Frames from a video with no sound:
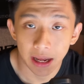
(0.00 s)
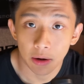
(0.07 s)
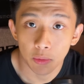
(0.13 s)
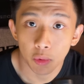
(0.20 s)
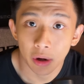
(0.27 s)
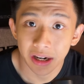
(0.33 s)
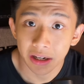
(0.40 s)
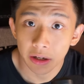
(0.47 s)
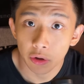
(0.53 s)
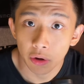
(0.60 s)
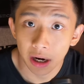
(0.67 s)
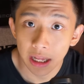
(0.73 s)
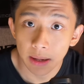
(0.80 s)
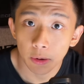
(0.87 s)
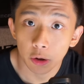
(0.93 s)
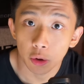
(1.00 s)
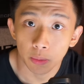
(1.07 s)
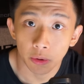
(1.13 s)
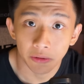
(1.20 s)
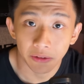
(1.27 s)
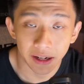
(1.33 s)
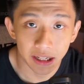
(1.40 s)
and what you are able to
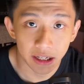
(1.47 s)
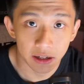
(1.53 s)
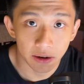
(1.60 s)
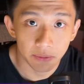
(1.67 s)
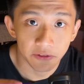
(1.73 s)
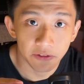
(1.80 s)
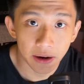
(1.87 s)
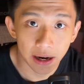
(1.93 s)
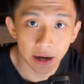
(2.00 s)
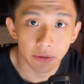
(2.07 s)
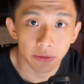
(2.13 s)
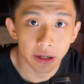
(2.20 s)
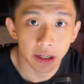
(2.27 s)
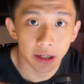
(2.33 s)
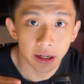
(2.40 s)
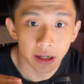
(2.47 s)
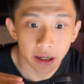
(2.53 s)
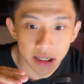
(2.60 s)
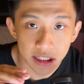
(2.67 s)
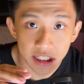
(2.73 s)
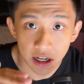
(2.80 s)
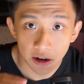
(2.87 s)
provide in a very
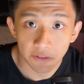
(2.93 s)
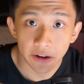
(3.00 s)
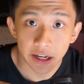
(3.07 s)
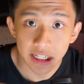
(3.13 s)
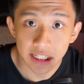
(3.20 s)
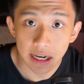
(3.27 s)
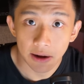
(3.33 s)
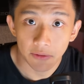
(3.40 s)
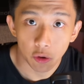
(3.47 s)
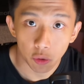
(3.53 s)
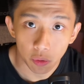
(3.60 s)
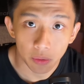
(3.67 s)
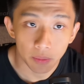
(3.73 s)
surface level.